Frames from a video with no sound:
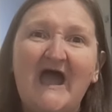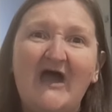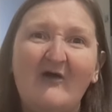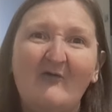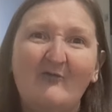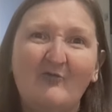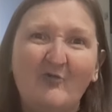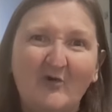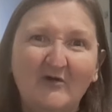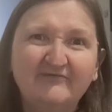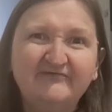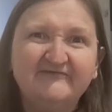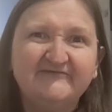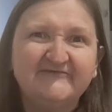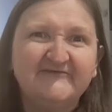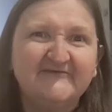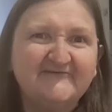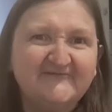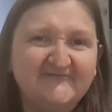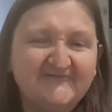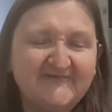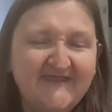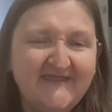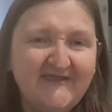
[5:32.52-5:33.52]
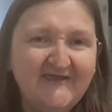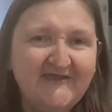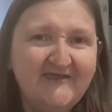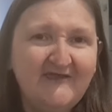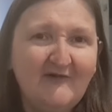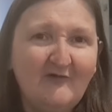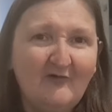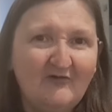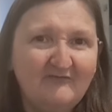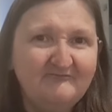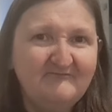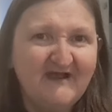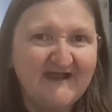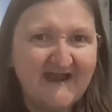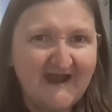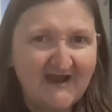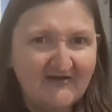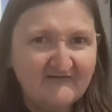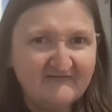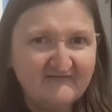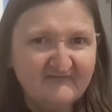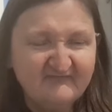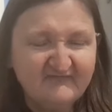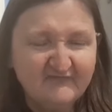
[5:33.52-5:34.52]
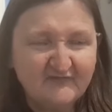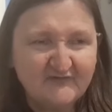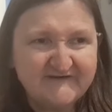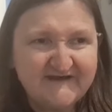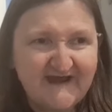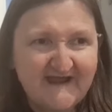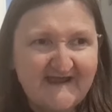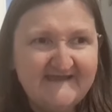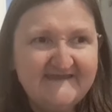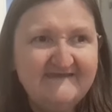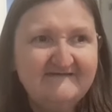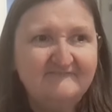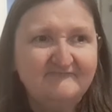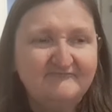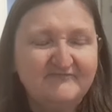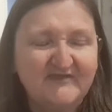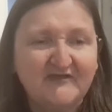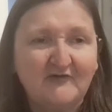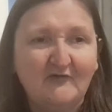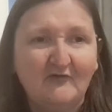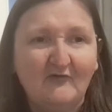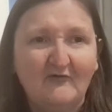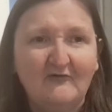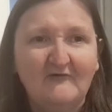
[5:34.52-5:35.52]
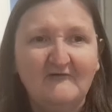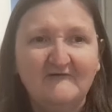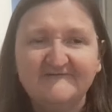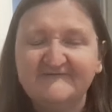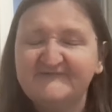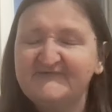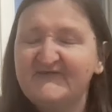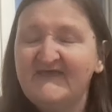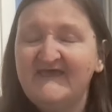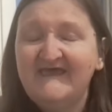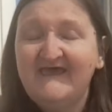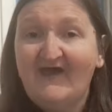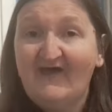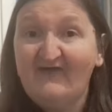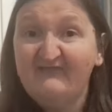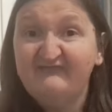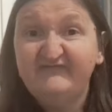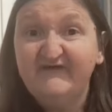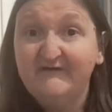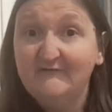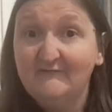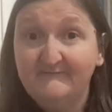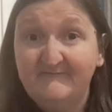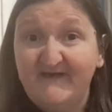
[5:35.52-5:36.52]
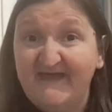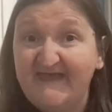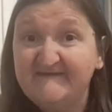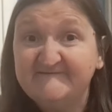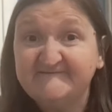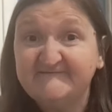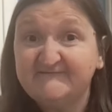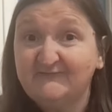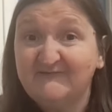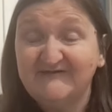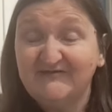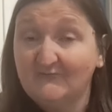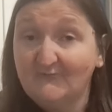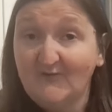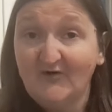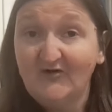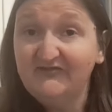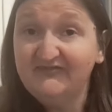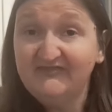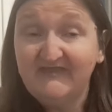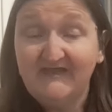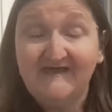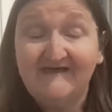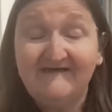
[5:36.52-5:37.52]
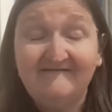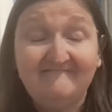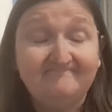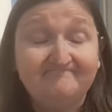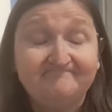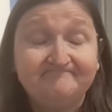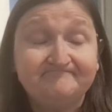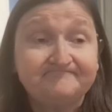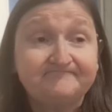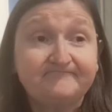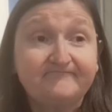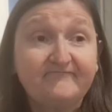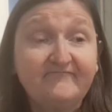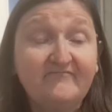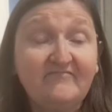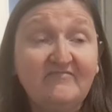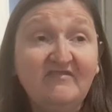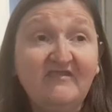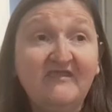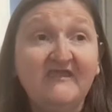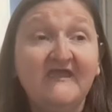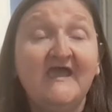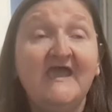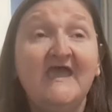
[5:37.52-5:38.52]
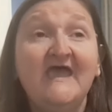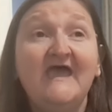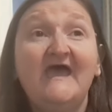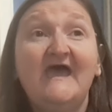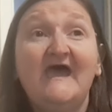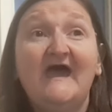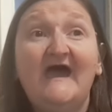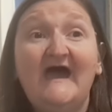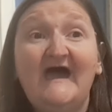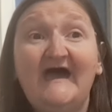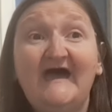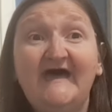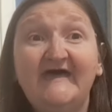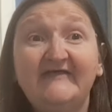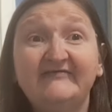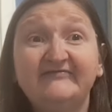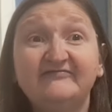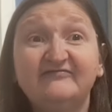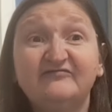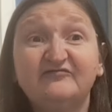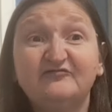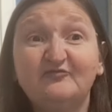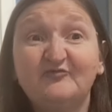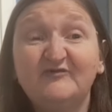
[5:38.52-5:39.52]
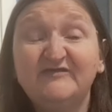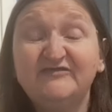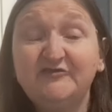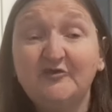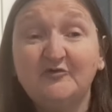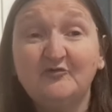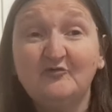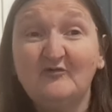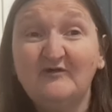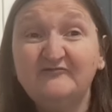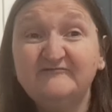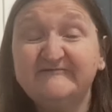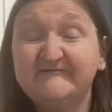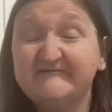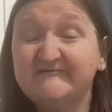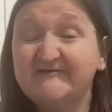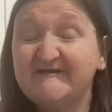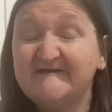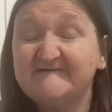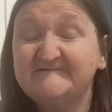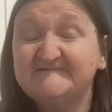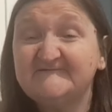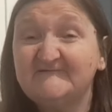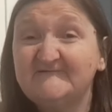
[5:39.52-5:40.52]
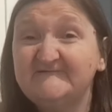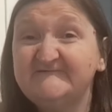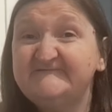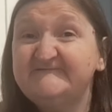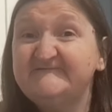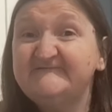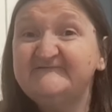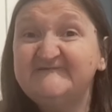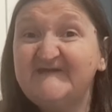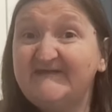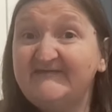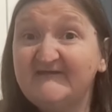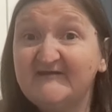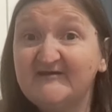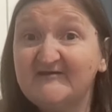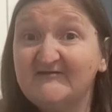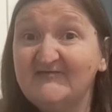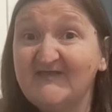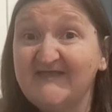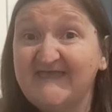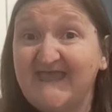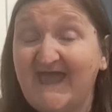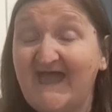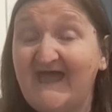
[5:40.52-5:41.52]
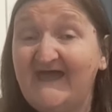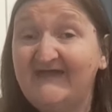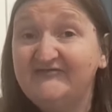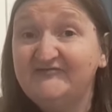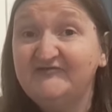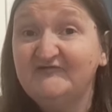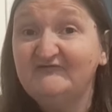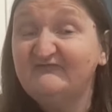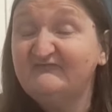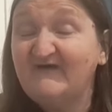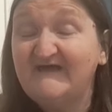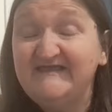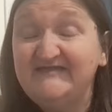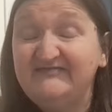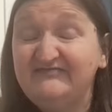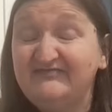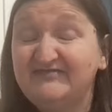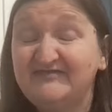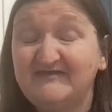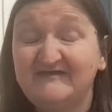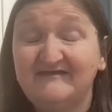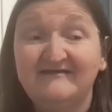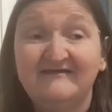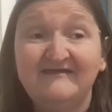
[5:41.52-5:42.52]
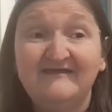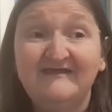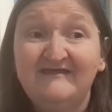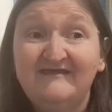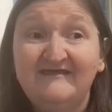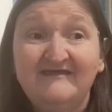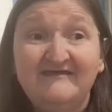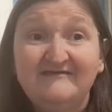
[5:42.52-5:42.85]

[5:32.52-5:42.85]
I want to stay on my carnivore diet because I feel best when I'm on that. And when you go out to restaurants, you generally can, you'll find that,